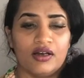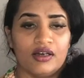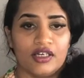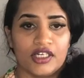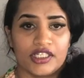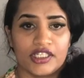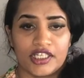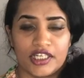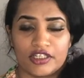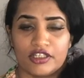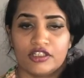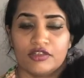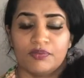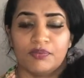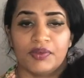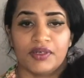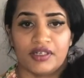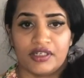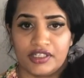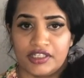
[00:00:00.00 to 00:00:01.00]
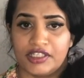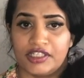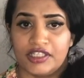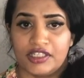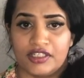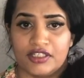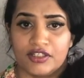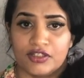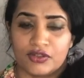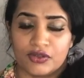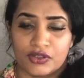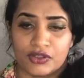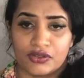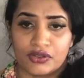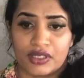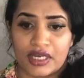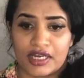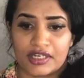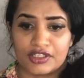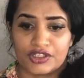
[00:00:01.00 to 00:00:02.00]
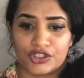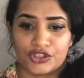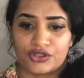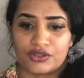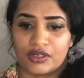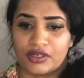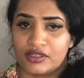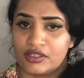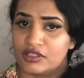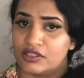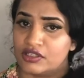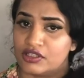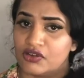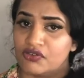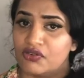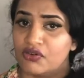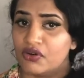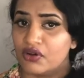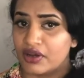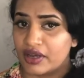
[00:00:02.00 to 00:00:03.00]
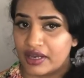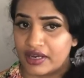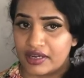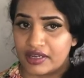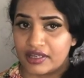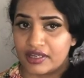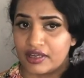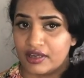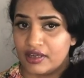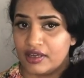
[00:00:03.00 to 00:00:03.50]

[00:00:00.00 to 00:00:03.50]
tests per year, so you can just register for any